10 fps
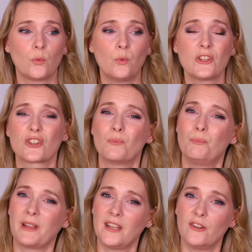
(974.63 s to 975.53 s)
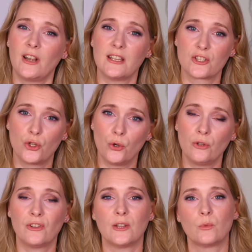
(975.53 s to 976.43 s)
which bacteria is
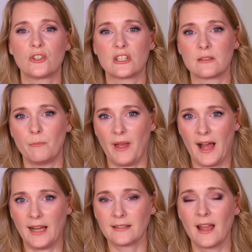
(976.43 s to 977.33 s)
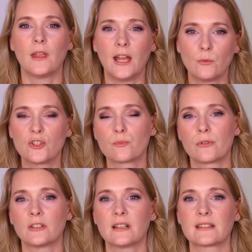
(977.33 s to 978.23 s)
good and which is bad, and which
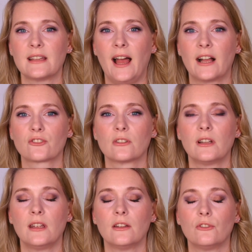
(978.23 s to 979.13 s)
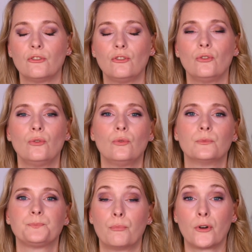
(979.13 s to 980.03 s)
products actually do
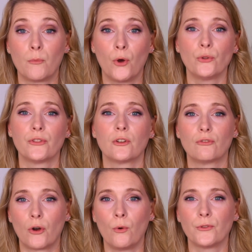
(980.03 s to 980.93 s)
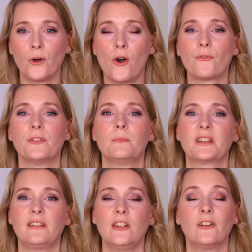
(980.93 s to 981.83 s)
promote the growth of the
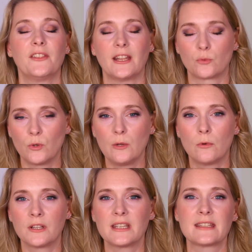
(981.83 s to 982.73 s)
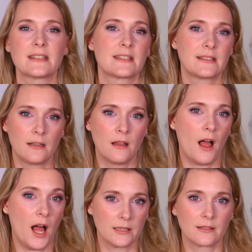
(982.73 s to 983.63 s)
bacteria that we want, is
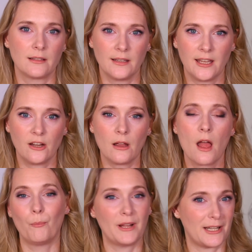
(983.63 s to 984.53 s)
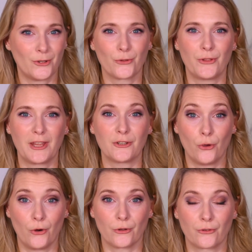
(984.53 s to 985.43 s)
still unclear, but I don't think it
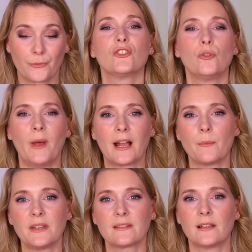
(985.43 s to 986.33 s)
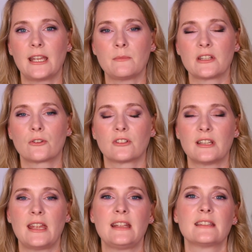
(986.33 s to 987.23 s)
hurts. To back up these claims, it
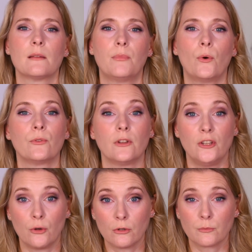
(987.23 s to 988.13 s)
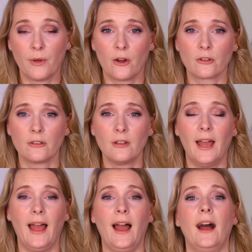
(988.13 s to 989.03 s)
contains both yogurt powder
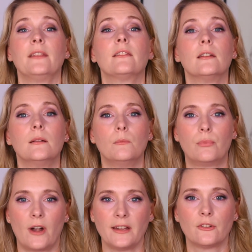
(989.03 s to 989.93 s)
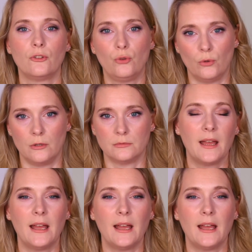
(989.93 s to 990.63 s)
and Brightonyl.